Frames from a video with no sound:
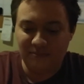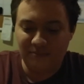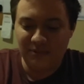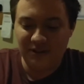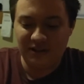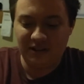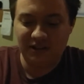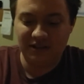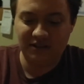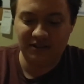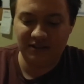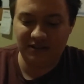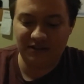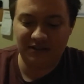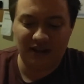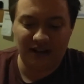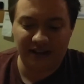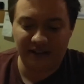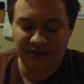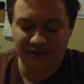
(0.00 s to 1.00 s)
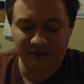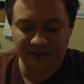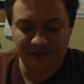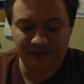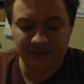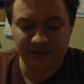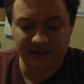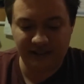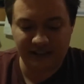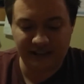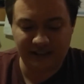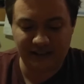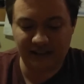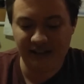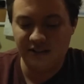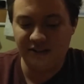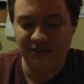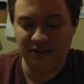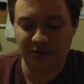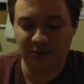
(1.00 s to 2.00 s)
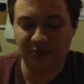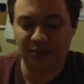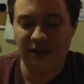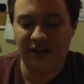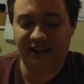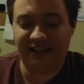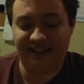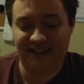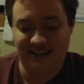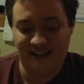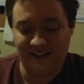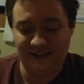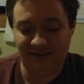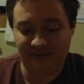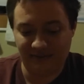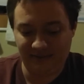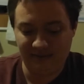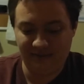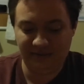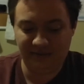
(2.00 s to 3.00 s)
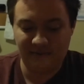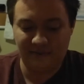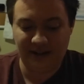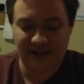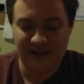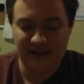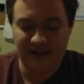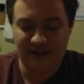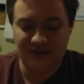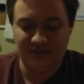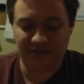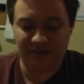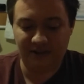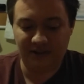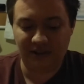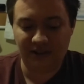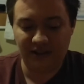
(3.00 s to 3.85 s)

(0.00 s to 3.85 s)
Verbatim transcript: because I don't feel like they do enough right now.